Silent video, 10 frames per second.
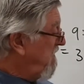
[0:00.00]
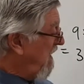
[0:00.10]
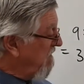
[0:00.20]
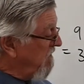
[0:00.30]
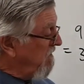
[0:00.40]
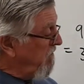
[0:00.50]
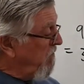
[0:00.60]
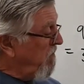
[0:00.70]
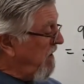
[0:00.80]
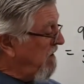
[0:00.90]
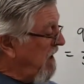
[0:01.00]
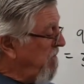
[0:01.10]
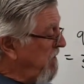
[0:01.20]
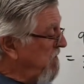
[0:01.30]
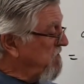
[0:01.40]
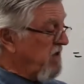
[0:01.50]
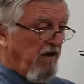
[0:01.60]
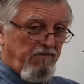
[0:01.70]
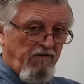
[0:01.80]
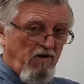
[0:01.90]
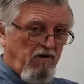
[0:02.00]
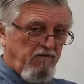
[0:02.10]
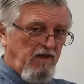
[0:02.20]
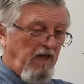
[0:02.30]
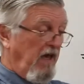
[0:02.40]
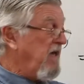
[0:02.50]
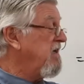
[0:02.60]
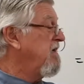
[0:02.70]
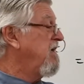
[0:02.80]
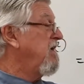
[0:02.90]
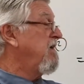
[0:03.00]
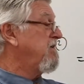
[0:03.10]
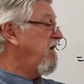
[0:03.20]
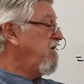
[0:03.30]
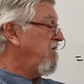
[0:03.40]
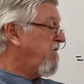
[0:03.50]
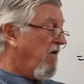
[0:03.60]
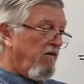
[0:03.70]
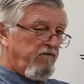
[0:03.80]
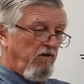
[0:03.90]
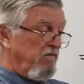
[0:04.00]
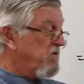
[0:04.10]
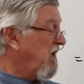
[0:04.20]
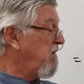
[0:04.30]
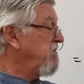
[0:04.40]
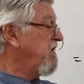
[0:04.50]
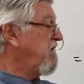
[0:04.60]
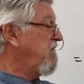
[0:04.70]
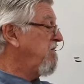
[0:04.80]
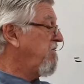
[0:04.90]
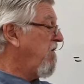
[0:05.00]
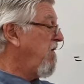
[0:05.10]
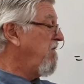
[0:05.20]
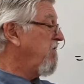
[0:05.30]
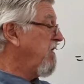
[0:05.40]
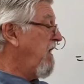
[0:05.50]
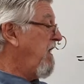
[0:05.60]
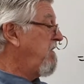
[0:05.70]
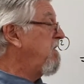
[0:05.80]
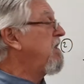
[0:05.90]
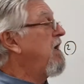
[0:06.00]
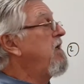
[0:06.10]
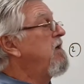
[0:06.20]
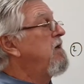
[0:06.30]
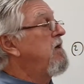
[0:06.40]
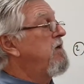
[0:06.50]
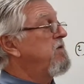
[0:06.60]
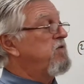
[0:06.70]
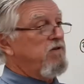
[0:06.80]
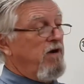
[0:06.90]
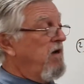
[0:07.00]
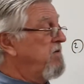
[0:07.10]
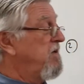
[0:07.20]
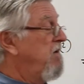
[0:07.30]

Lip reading: Now a lot of you would pick it up because of that 5 there. So your 5 times tables end in a 5, or they end in a 0. So